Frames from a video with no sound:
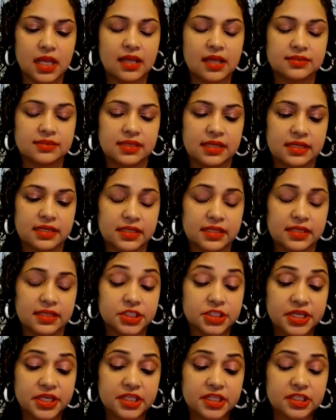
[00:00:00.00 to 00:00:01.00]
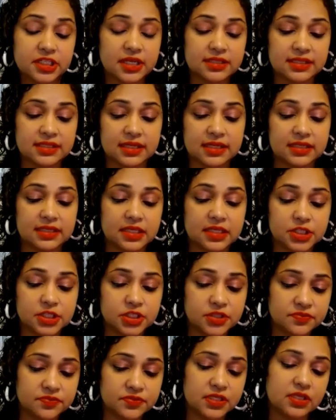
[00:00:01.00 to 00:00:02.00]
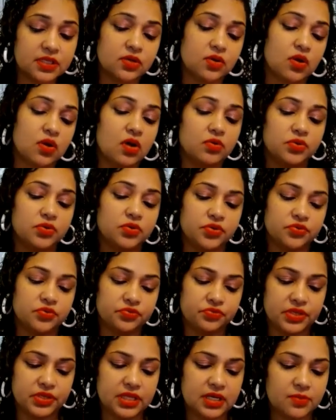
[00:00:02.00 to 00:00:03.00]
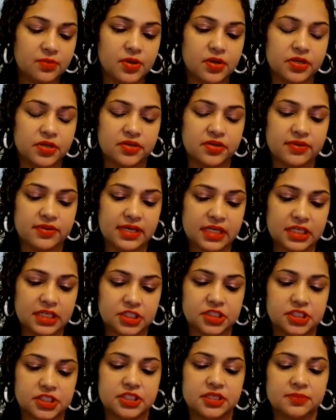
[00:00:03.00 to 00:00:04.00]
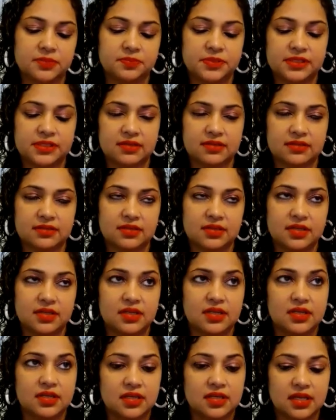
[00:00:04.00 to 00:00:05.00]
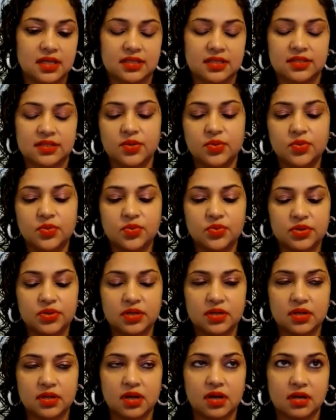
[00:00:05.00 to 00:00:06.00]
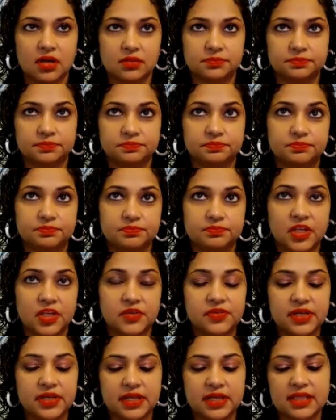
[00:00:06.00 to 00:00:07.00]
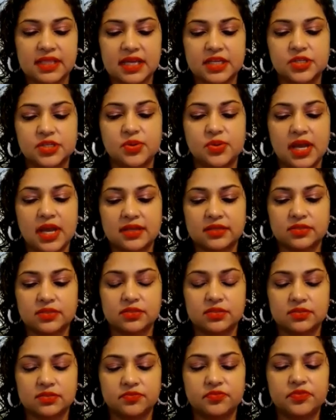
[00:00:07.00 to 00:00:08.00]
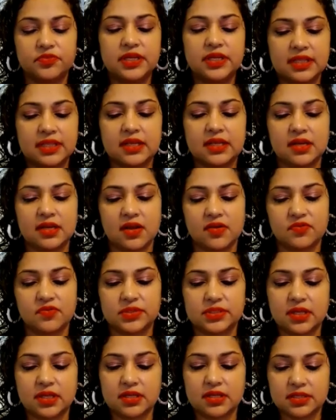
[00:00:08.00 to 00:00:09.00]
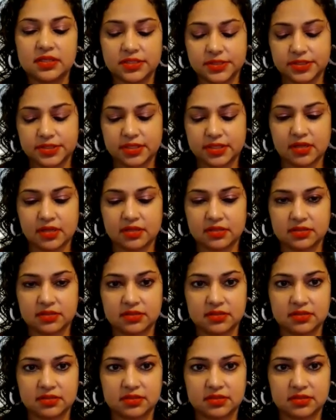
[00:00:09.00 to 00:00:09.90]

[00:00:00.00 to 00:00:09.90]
has anything changed? Has anything shifted? Or how do you feel about the relationships and the whole feeling that you had, feeling that the love was conditional?